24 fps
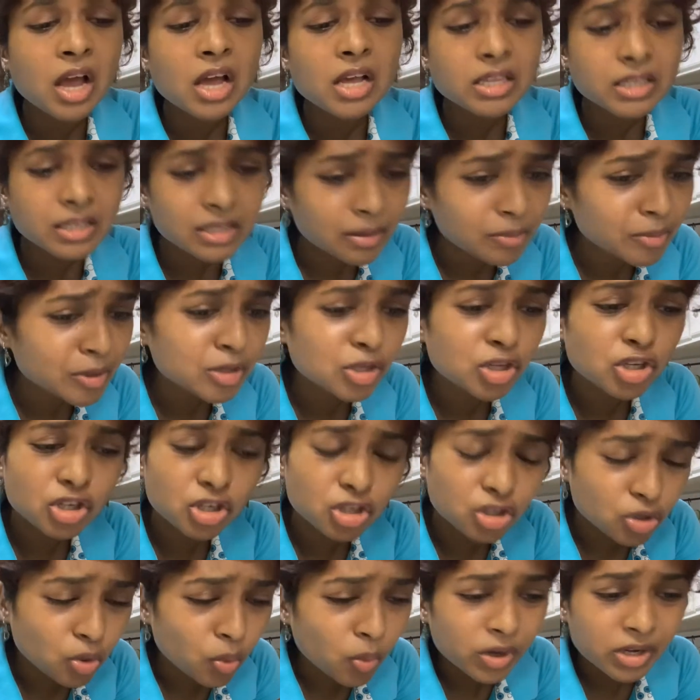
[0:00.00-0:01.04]
sometimes you just
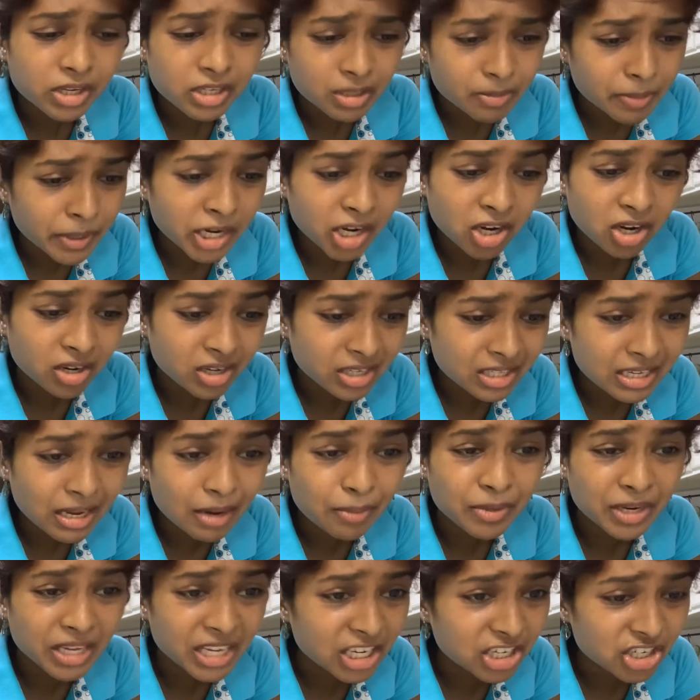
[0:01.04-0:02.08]
don't want to spend a lot of time
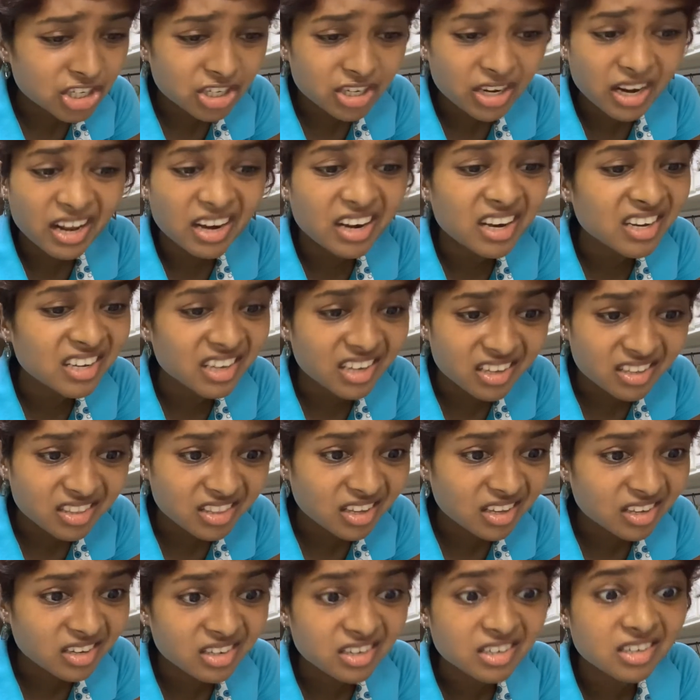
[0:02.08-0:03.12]
in the kitchen and I get
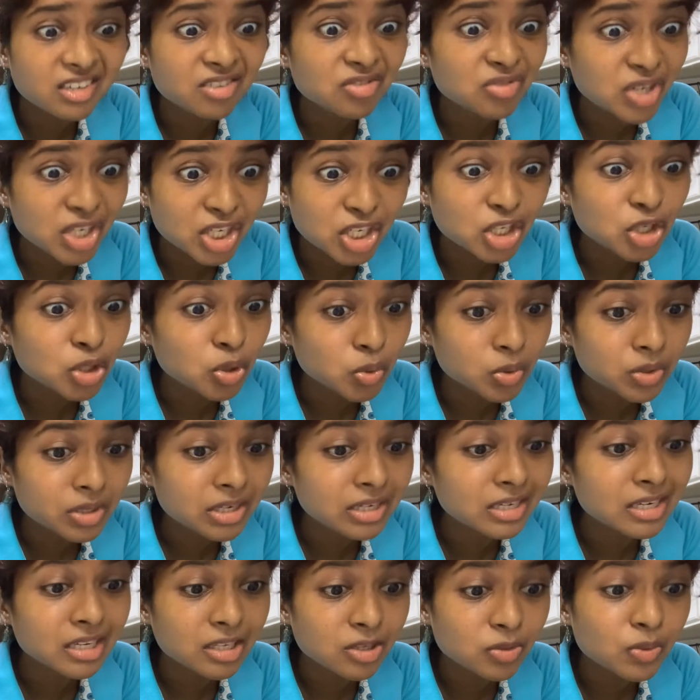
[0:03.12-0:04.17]
that and I really don't
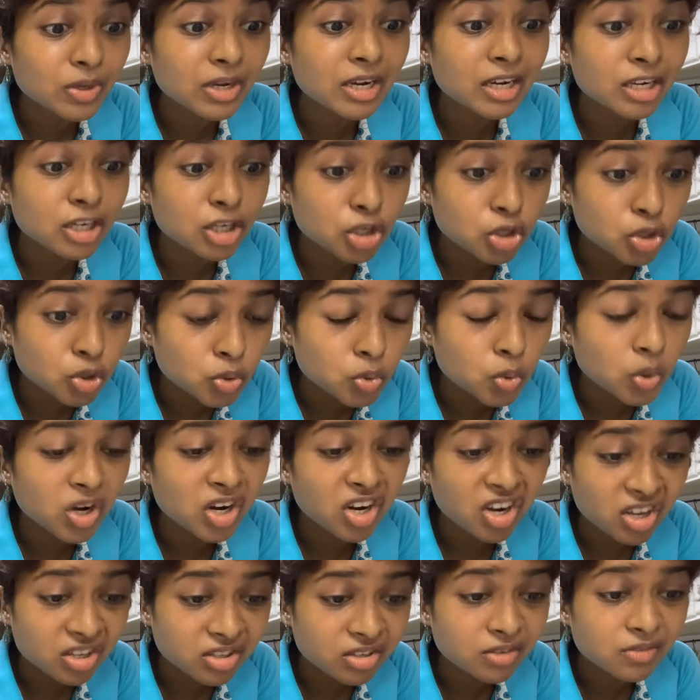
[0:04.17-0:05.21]
and that's why I do a
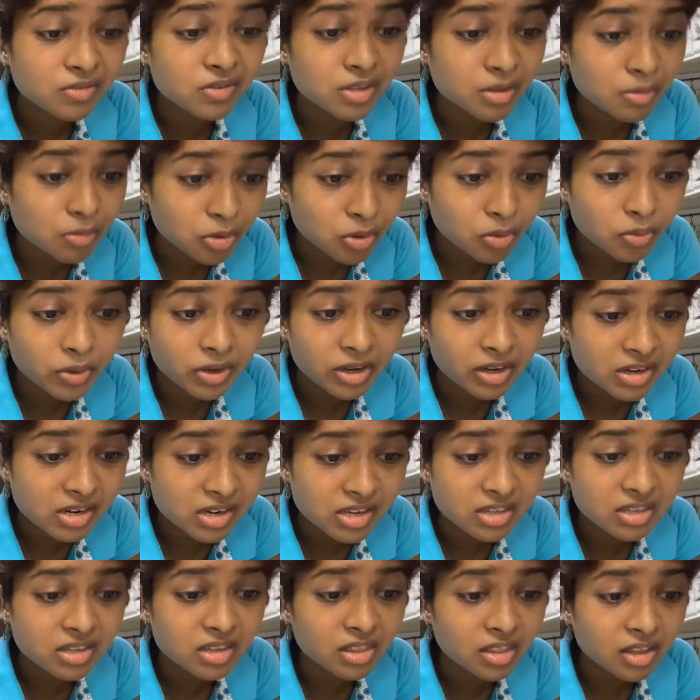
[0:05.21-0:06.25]
lot of simple, quick and
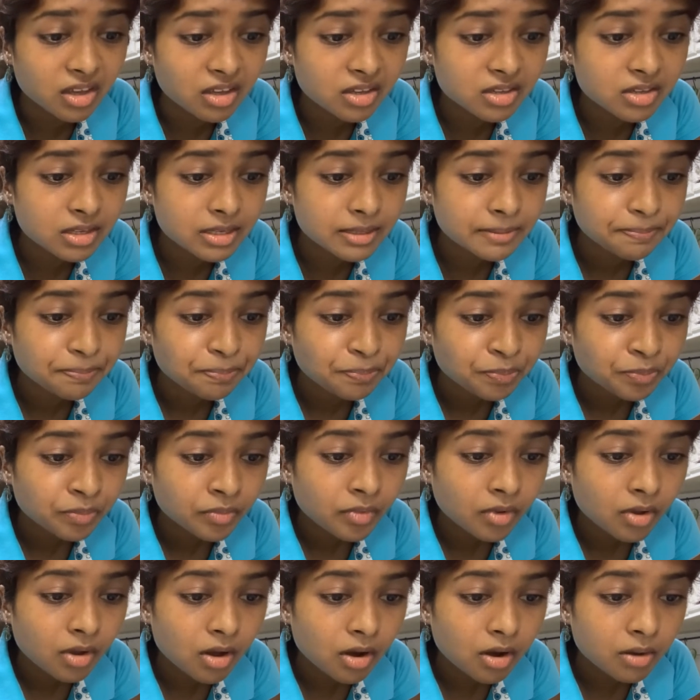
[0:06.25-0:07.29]
easy things.
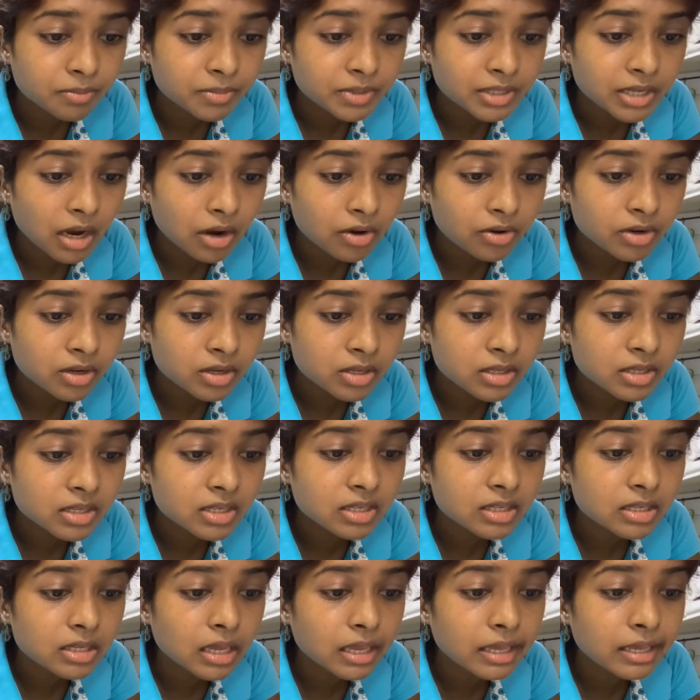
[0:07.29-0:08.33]
Um,
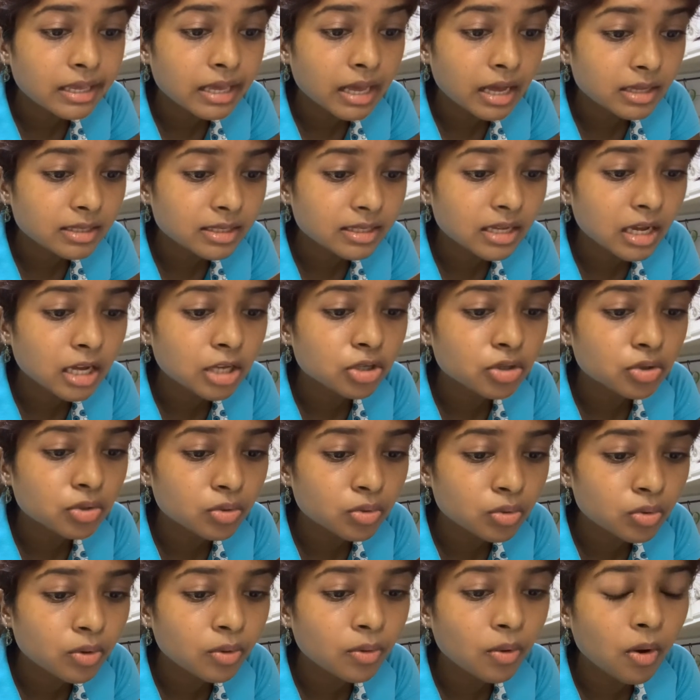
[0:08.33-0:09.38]
Terrence, yes, I
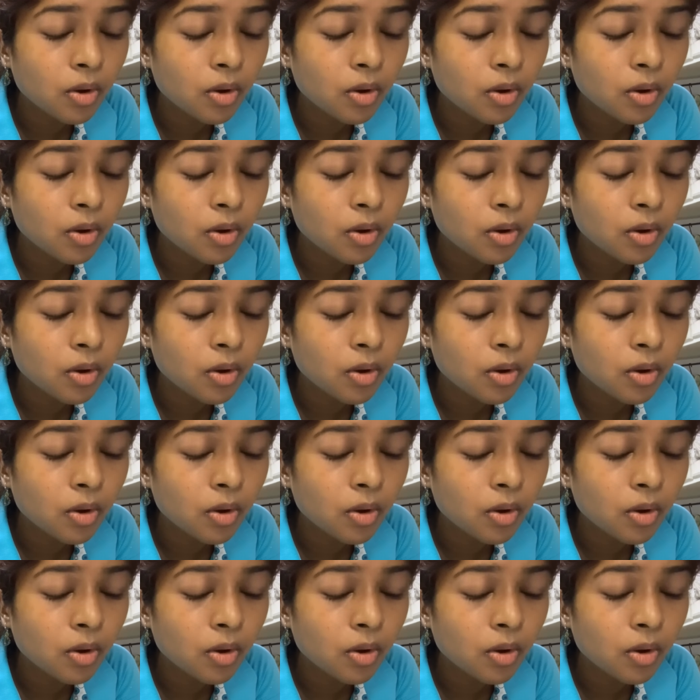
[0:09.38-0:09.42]
do